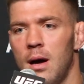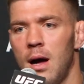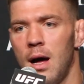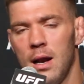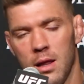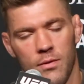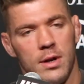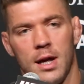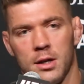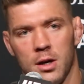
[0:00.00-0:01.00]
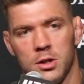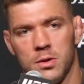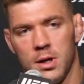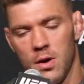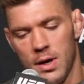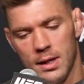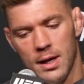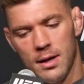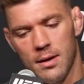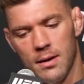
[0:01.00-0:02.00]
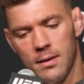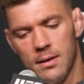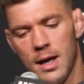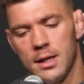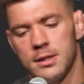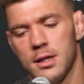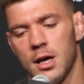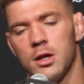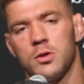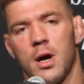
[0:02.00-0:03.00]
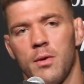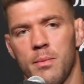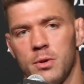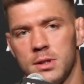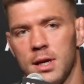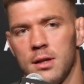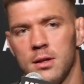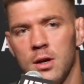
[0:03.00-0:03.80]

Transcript: I live in that country, knowing that that is the country I represent.